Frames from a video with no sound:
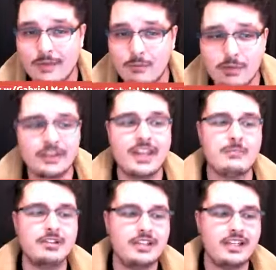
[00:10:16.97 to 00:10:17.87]
But they
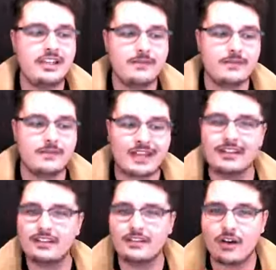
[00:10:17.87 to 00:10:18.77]
believe
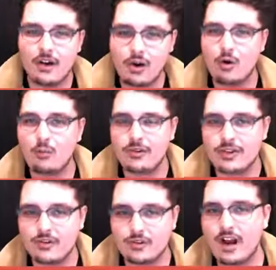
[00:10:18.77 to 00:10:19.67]
that the hope
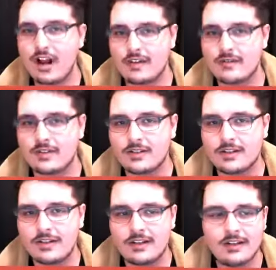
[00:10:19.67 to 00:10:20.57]
that drives
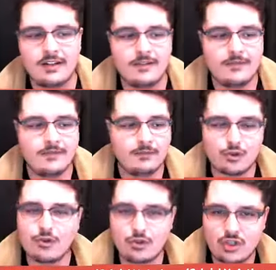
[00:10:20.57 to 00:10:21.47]

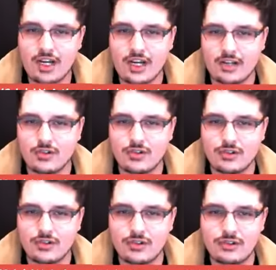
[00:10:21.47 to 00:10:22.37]
true
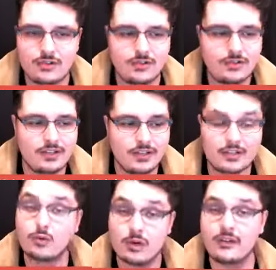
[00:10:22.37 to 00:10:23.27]
change
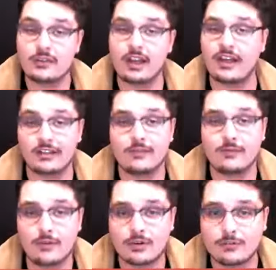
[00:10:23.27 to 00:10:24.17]
is worth dying
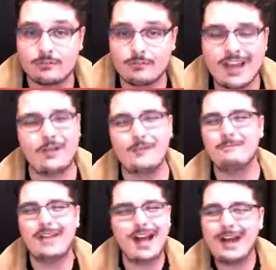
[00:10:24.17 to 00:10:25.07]
for. Now,
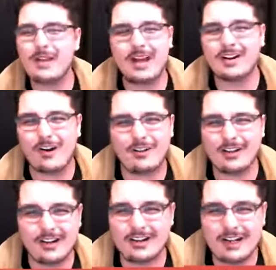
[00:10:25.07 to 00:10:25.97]
I'm not
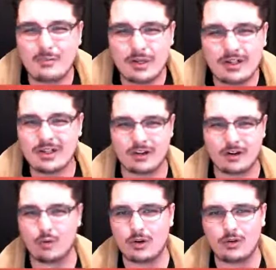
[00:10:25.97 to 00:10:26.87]
calling on anybody in
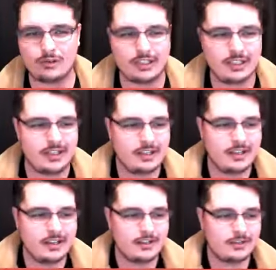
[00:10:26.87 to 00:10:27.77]
our world
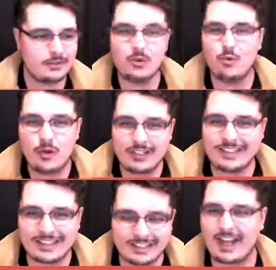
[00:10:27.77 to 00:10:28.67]
to be willing
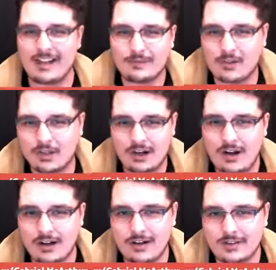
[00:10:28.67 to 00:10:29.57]
to die for a
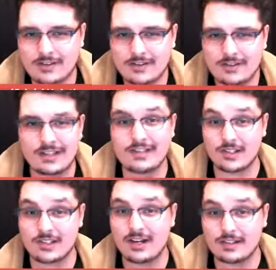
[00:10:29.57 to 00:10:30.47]
cause
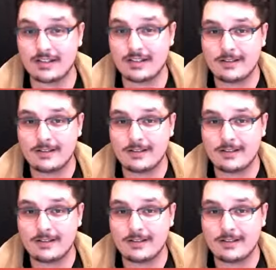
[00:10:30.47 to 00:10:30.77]
necessarily,